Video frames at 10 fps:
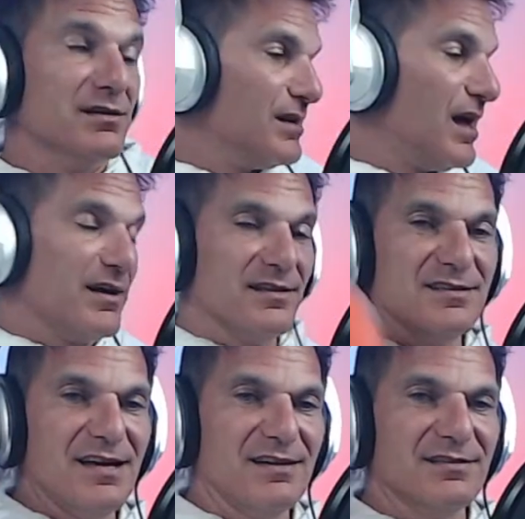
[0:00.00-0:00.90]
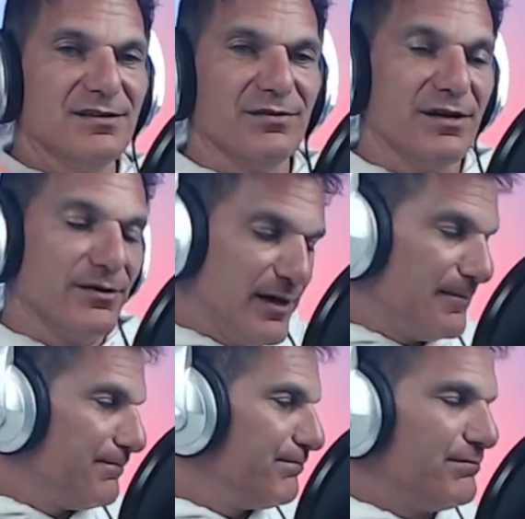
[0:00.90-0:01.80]
I'll get this out to you right away.
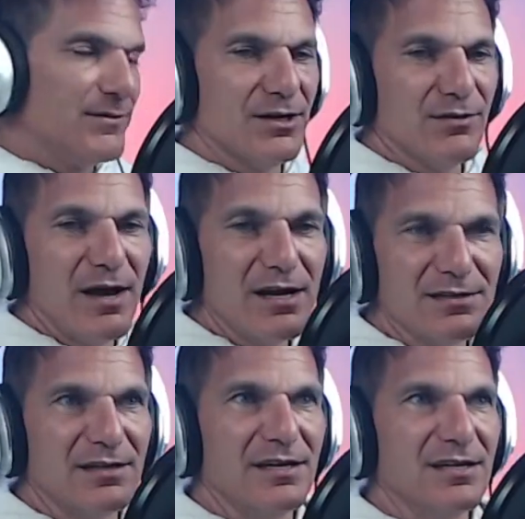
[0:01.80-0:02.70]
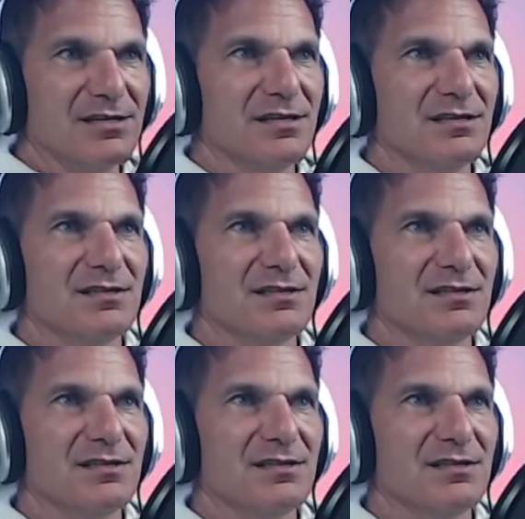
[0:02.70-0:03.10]
Congratulations.